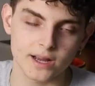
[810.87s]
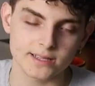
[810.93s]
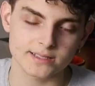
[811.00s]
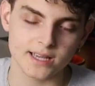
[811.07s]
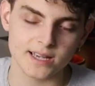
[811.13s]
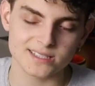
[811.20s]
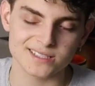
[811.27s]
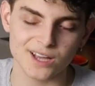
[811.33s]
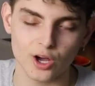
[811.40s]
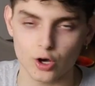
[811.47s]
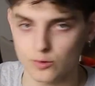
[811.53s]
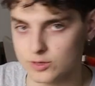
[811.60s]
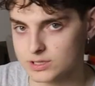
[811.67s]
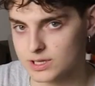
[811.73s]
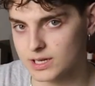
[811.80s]
test, I
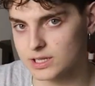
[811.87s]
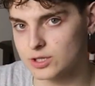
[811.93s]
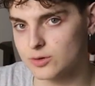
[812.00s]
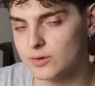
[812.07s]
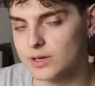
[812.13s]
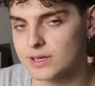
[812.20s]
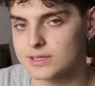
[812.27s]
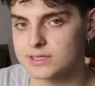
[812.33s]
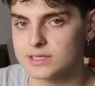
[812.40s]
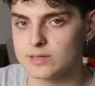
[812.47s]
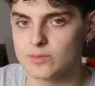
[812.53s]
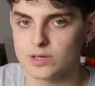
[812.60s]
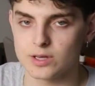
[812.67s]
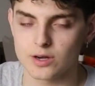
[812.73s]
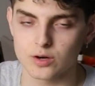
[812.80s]
always like doing a
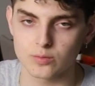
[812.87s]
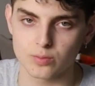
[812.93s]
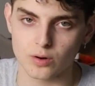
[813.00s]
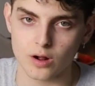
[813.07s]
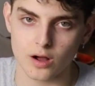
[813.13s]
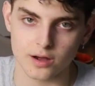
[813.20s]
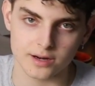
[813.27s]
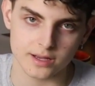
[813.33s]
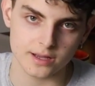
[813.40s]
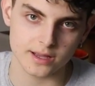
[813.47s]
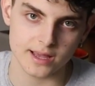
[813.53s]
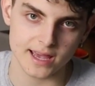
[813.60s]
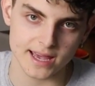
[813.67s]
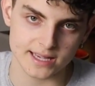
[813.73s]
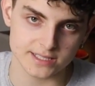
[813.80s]
CBO broad
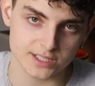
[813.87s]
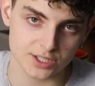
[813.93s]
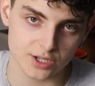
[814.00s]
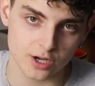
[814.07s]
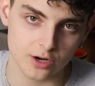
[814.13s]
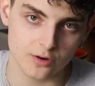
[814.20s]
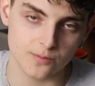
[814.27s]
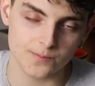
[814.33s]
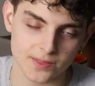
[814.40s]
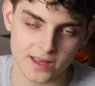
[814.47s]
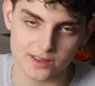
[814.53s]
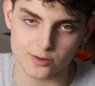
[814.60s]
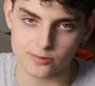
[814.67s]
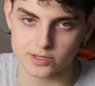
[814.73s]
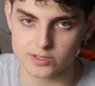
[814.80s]
ACO.
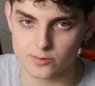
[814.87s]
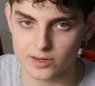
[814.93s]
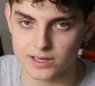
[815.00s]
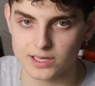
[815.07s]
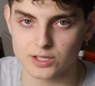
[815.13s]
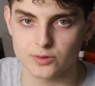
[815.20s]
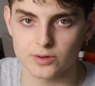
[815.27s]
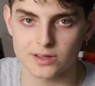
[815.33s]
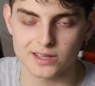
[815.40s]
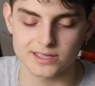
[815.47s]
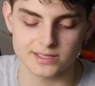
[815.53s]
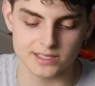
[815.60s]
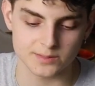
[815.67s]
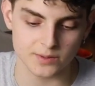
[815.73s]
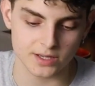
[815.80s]
And the reason why I like doing
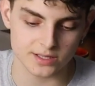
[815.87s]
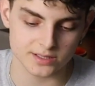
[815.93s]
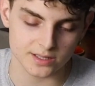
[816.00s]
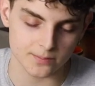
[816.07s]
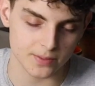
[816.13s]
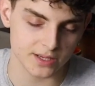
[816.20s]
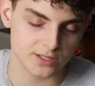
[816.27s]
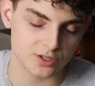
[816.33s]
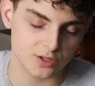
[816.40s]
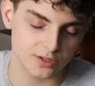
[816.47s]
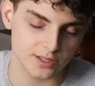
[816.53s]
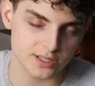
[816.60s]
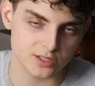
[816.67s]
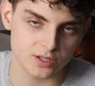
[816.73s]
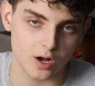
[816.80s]
this is because the
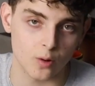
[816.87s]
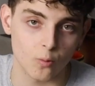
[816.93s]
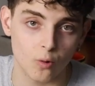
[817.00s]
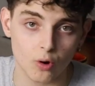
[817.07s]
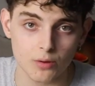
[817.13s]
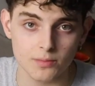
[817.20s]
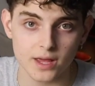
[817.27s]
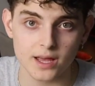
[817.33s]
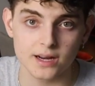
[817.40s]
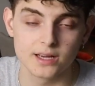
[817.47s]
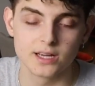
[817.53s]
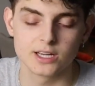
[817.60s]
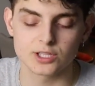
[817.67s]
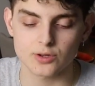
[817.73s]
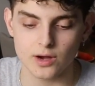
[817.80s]
pixel is not warm yet.
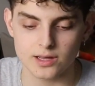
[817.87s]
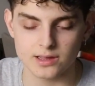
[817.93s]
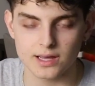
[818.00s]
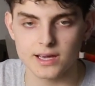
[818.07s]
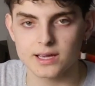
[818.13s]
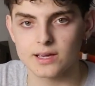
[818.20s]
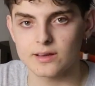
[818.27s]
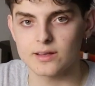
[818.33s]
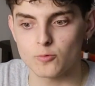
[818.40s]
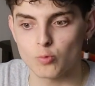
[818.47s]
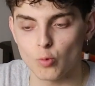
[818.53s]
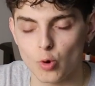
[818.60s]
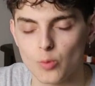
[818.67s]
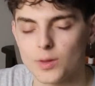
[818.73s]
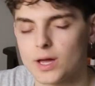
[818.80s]
So I like
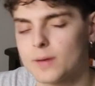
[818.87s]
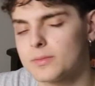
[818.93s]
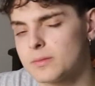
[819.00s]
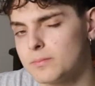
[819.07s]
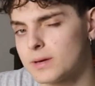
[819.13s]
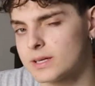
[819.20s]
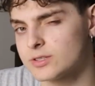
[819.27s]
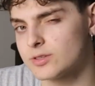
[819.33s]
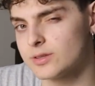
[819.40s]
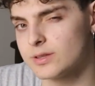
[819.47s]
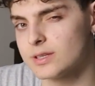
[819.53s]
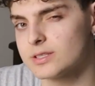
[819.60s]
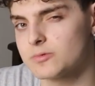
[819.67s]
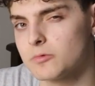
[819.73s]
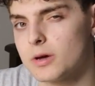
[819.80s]
warming up the pixel in
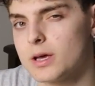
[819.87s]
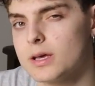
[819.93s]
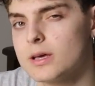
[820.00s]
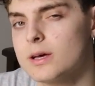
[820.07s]
this way